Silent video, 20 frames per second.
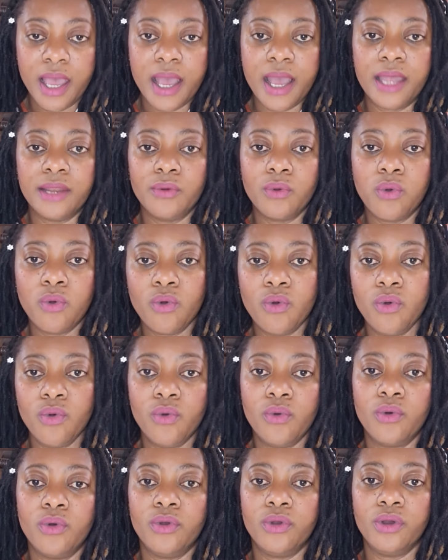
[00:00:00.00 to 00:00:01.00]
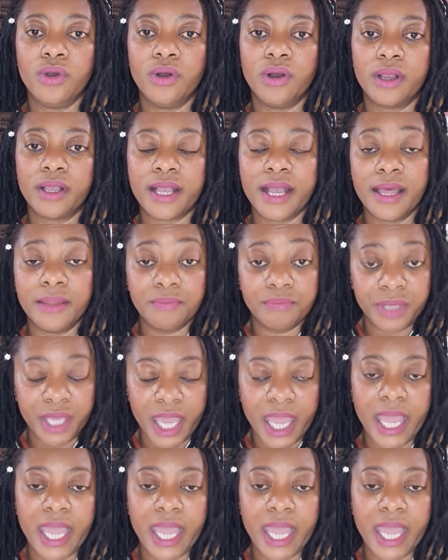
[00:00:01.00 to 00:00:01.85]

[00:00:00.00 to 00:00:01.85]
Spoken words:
and who can be